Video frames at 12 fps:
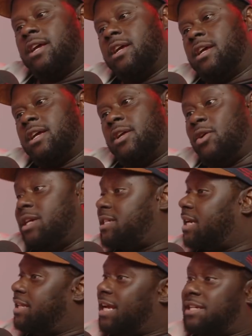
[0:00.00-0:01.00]
nigga? He
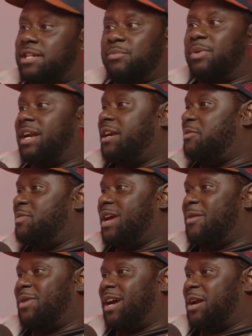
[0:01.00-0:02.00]
said that shit better than me. I
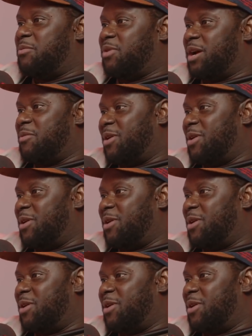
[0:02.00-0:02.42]
might gotta bring him